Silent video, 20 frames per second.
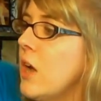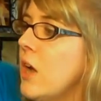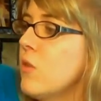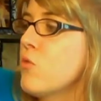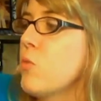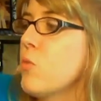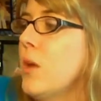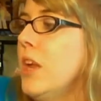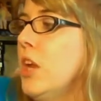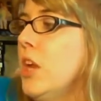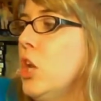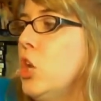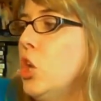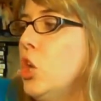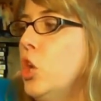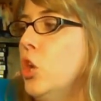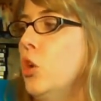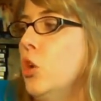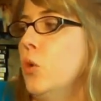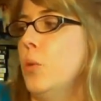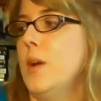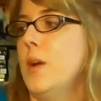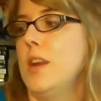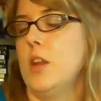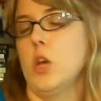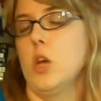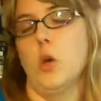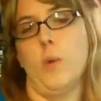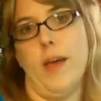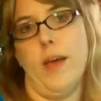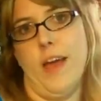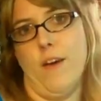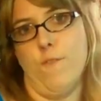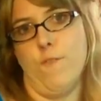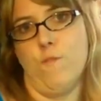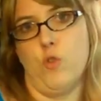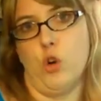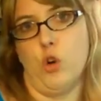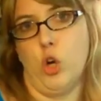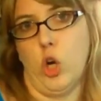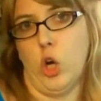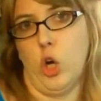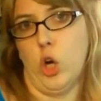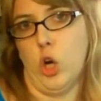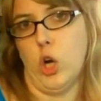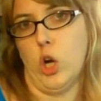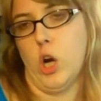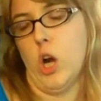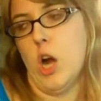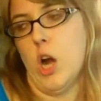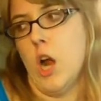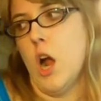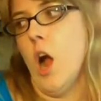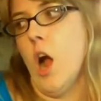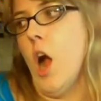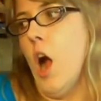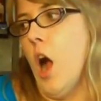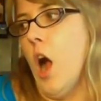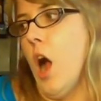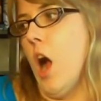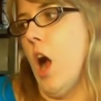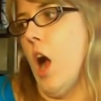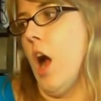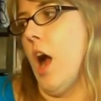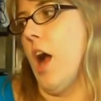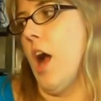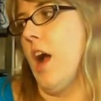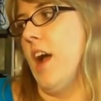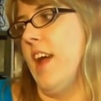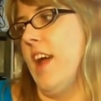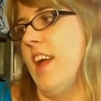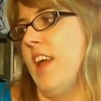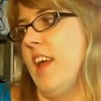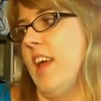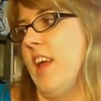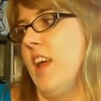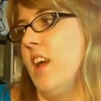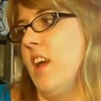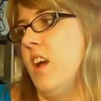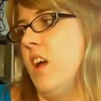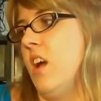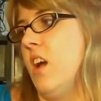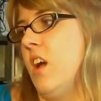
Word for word: I was waiting to do until after I